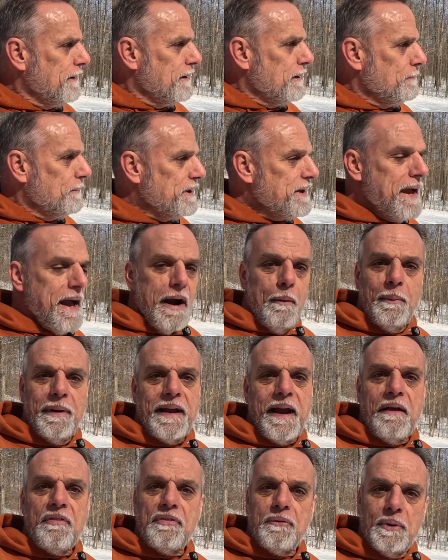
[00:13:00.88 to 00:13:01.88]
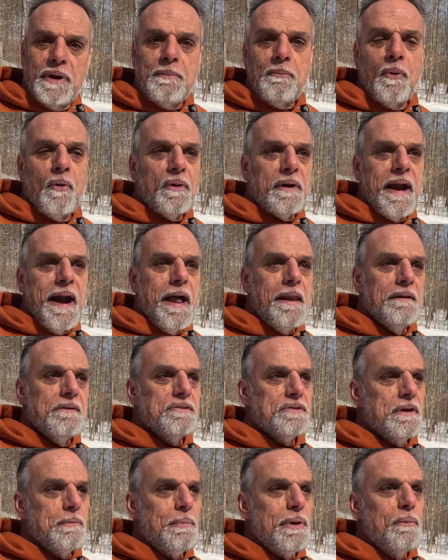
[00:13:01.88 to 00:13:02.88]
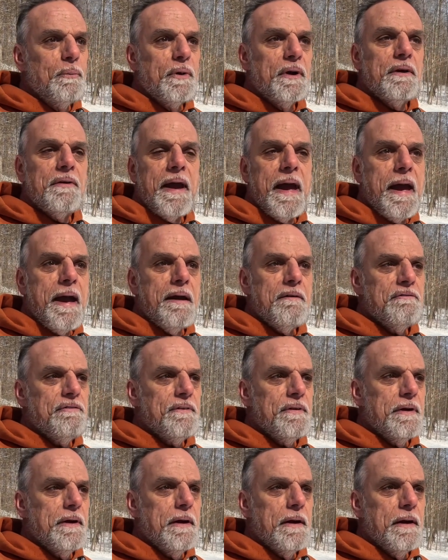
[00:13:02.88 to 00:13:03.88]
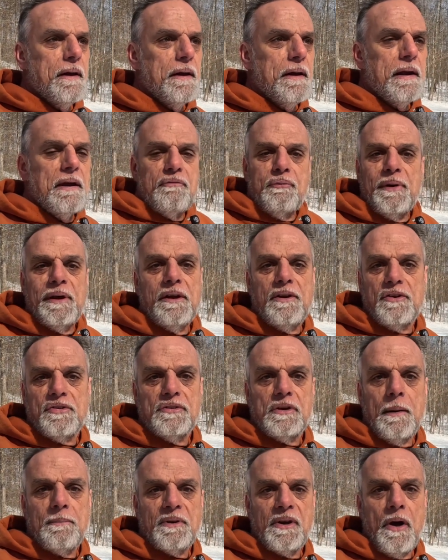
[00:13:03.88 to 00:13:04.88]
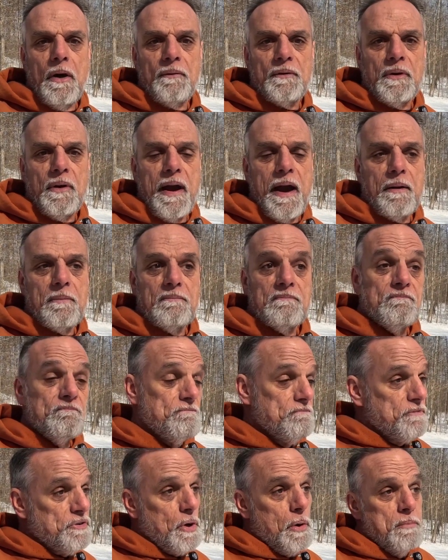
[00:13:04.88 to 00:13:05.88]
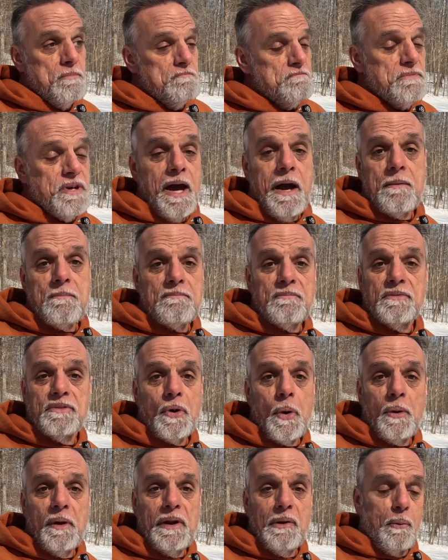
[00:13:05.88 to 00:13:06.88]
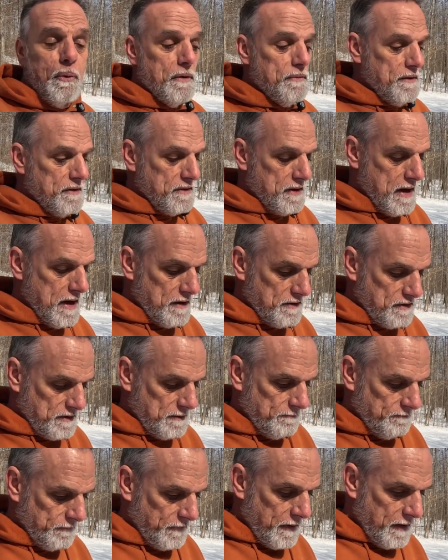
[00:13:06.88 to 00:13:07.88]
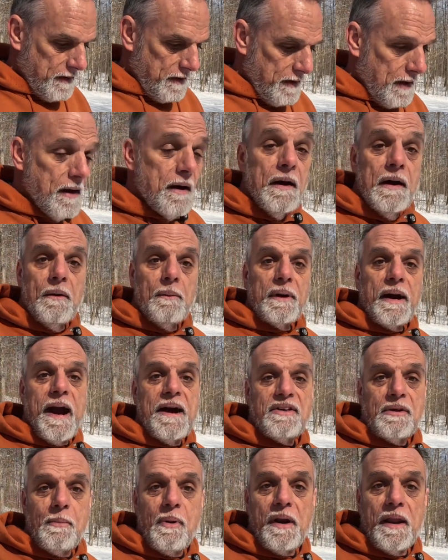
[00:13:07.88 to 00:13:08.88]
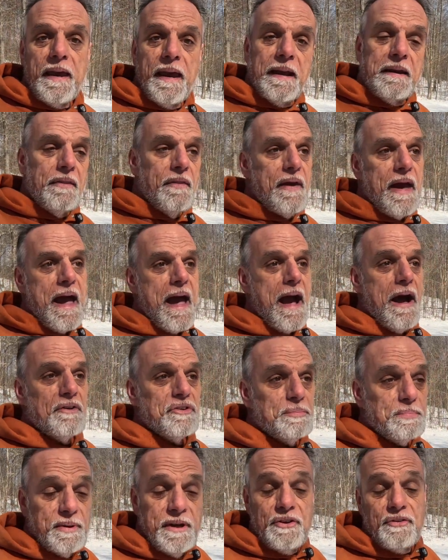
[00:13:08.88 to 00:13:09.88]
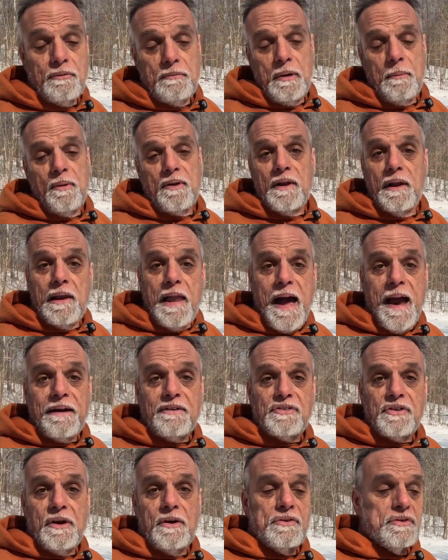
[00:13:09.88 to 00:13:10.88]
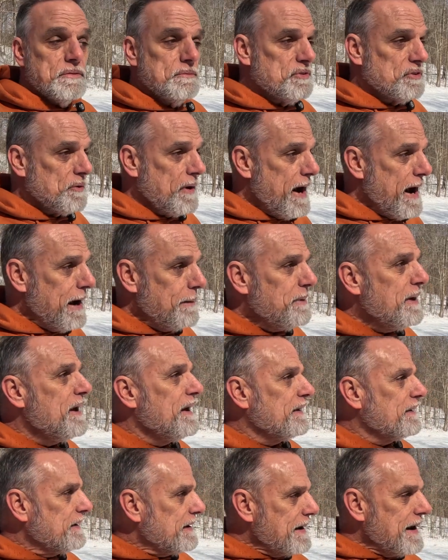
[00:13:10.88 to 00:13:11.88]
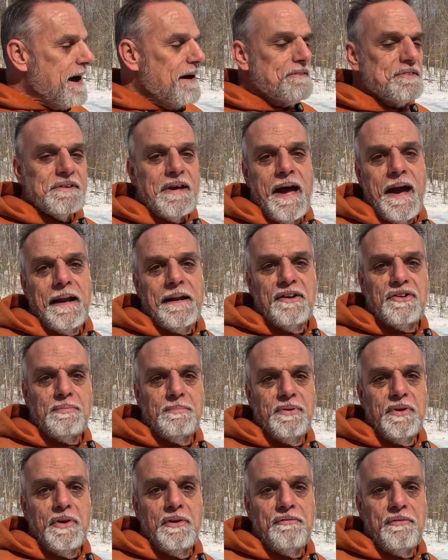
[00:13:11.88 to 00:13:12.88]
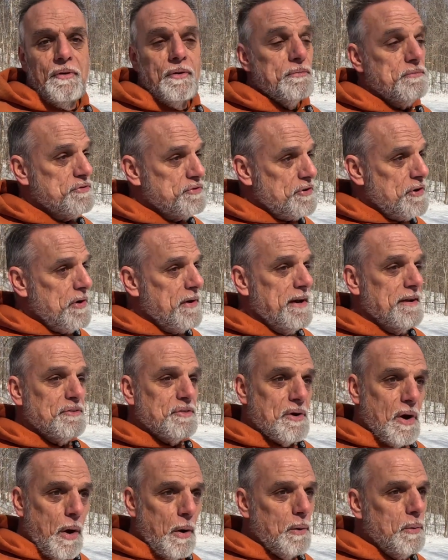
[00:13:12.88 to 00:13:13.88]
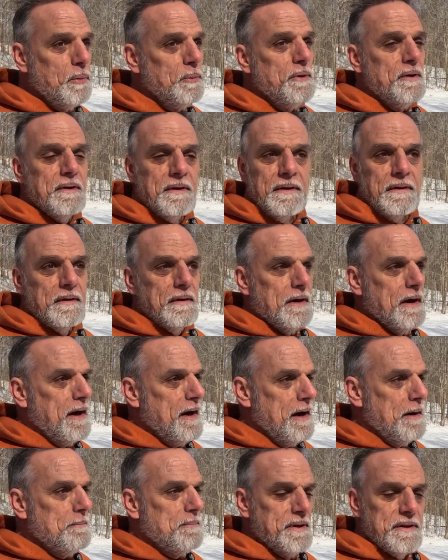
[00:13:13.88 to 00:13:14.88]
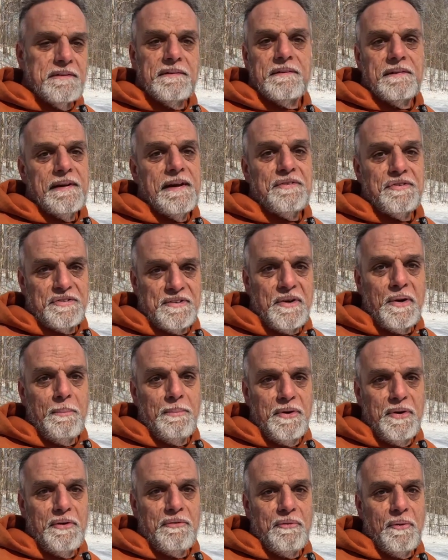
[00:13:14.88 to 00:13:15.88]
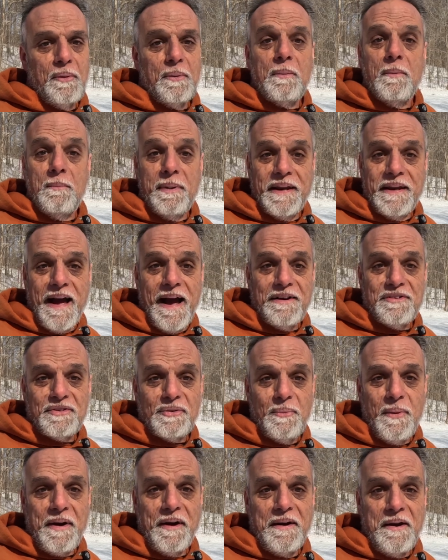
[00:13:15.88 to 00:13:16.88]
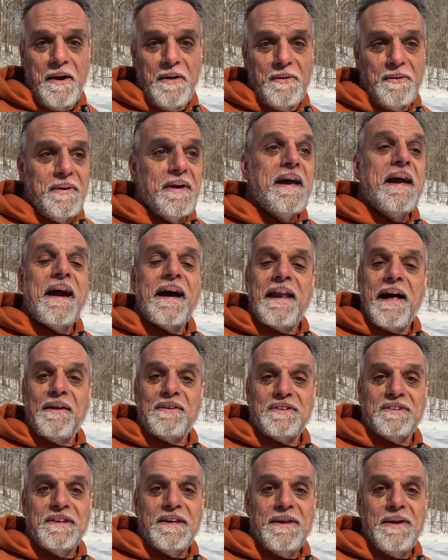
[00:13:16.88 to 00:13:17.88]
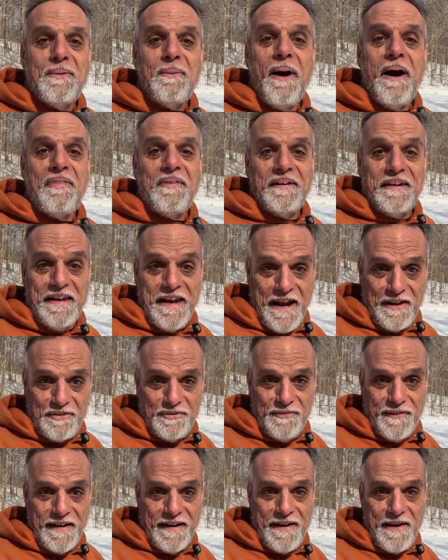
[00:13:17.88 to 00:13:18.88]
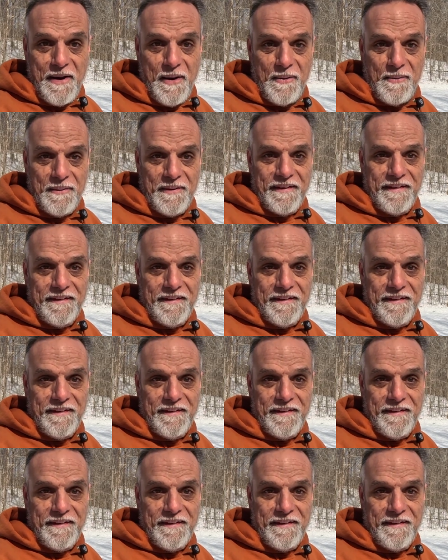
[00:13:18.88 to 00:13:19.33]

But yeah, we got 3 more gallons than we would have if we'd have just dumped it on the ground. So yeah, totally worth it to us. Well guys, I'm on ahead to the house. Please remember to like, share, and subscribe. Get outside, it's beautiful. Sure, it's cold, but it's still beautiful. Be nice to one another, and I'll see you on the next video.